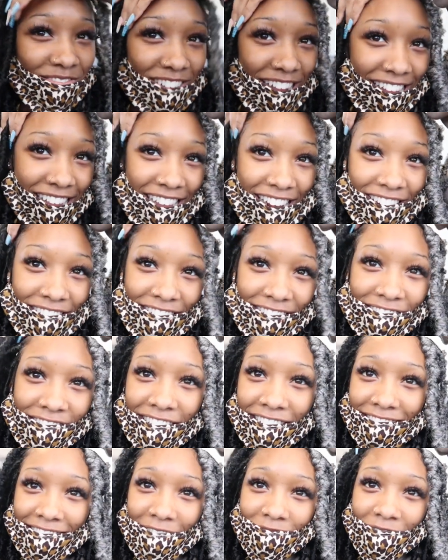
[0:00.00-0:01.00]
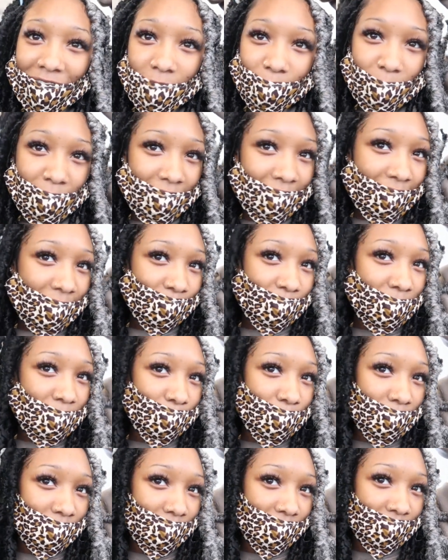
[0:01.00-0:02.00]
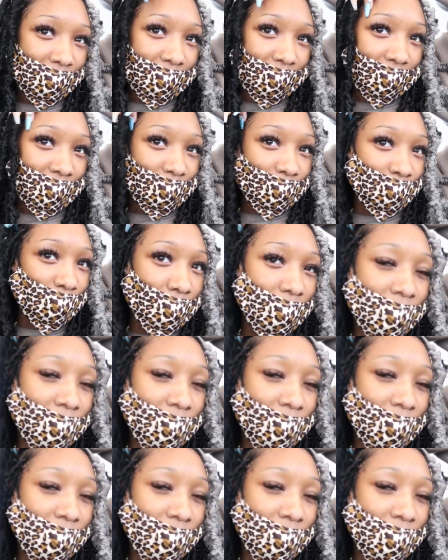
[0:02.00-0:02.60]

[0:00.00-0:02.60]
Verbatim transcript: My hair looks crazy. I'm gonna put it up in a ponytail.